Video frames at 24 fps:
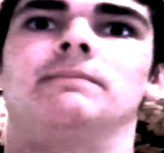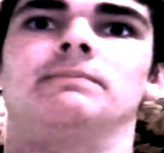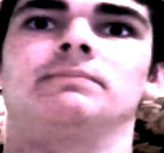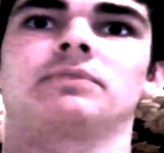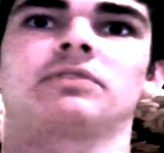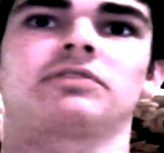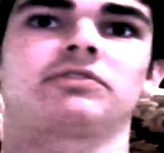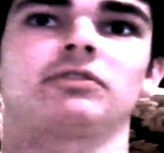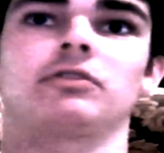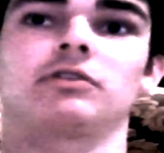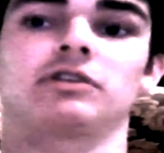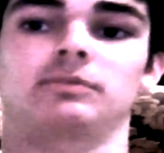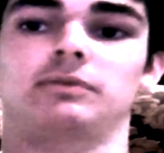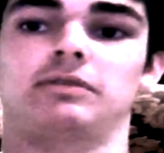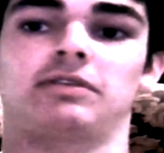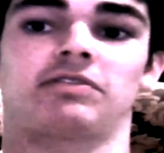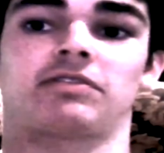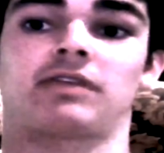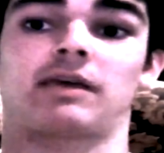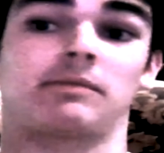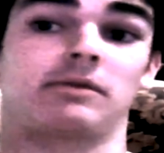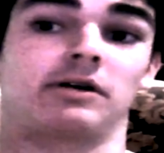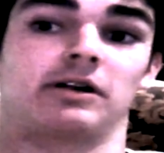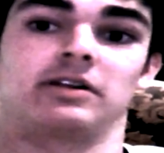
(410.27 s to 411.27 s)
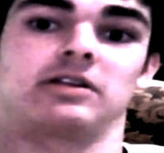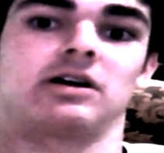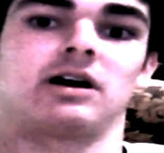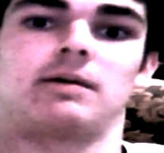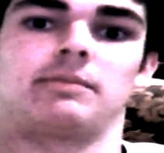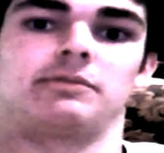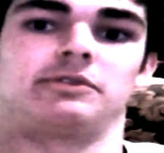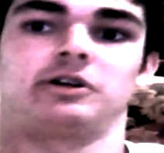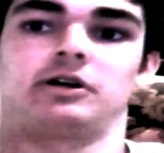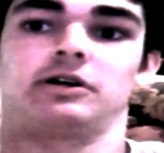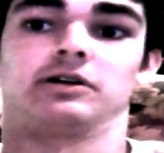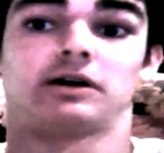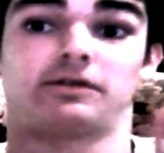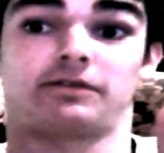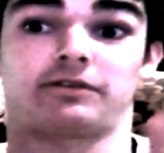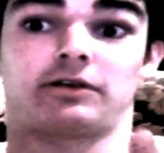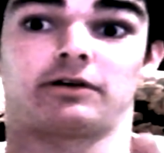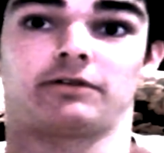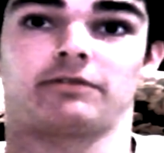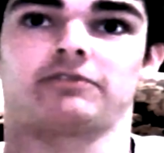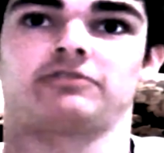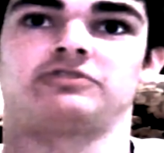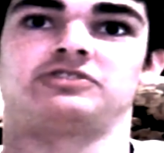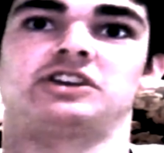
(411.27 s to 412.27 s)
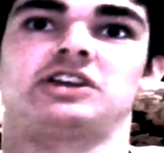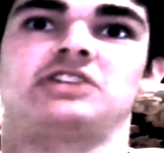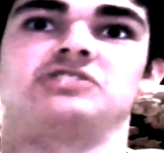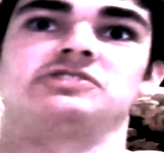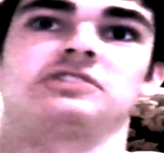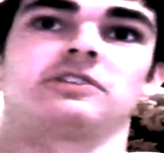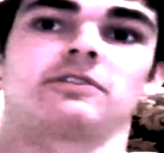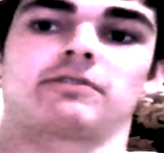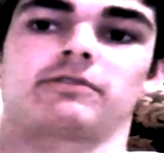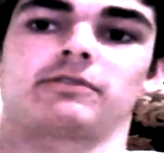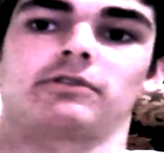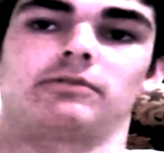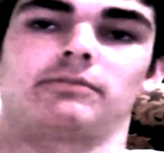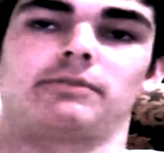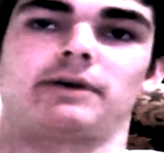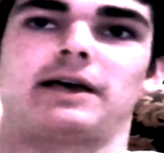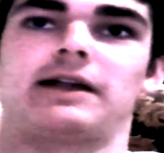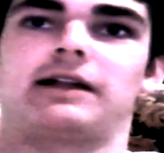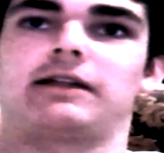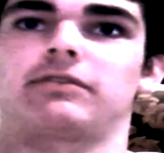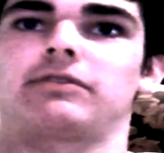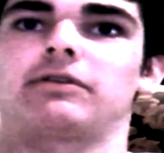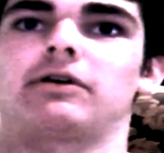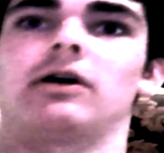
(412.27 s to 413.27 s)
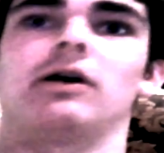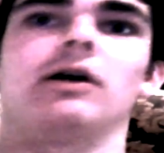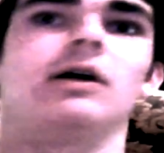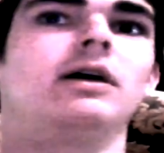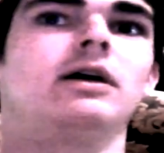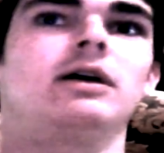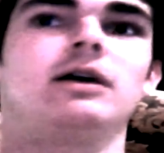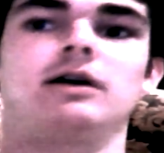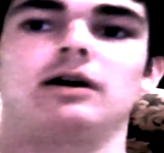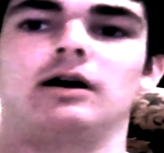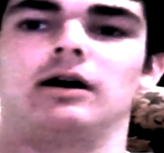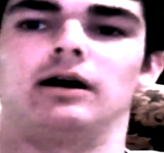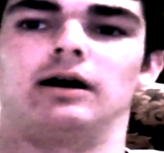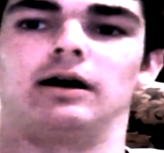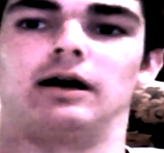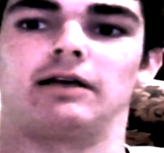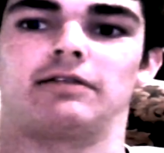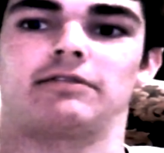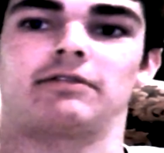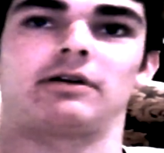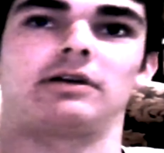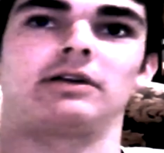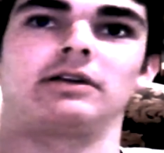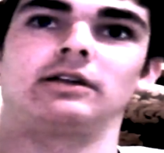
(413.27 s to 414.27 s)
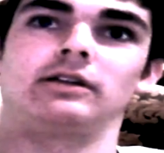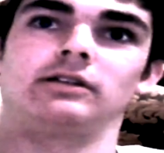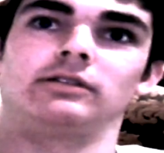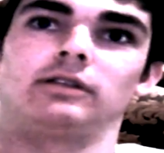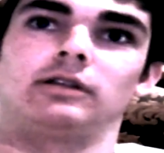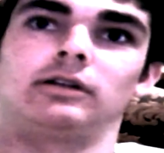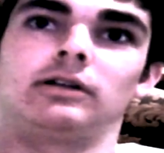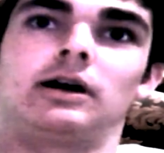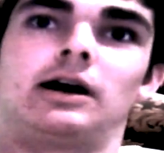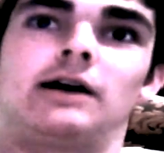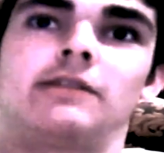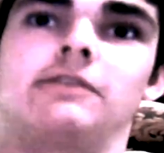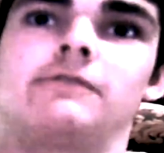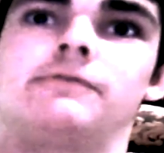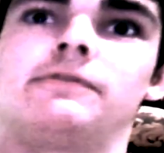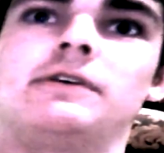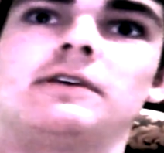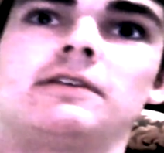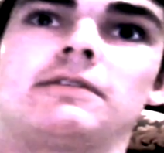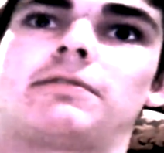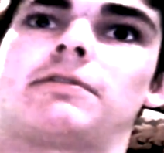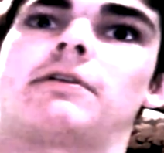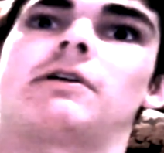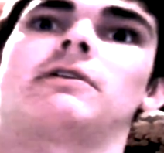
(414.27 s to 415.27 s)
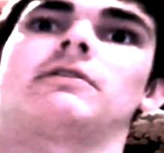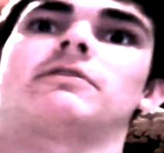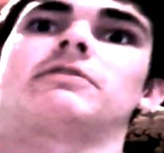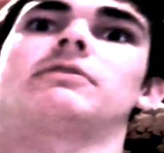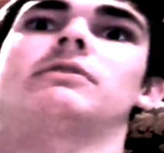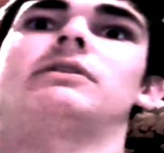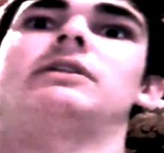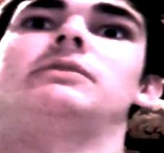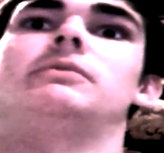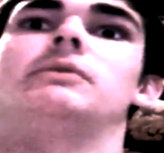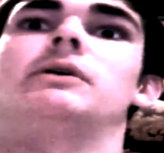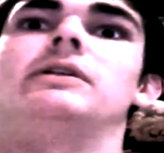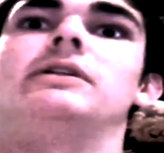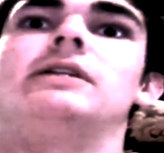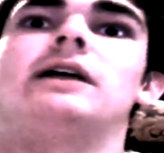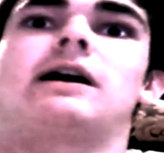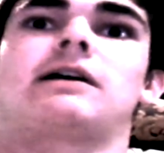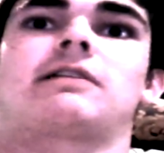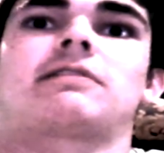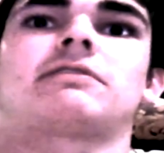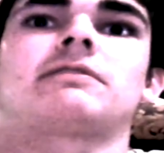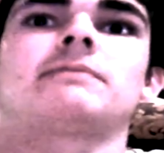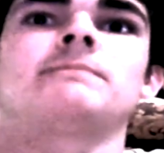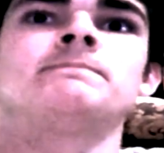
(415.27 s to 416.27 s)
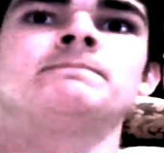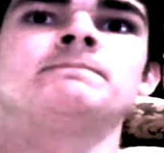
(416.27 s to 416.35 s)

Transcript: Still going to be the same kind of commentary. Nothing else is changing, so don't panic there. I saw you getting a little hot in the face there. So anyway, next,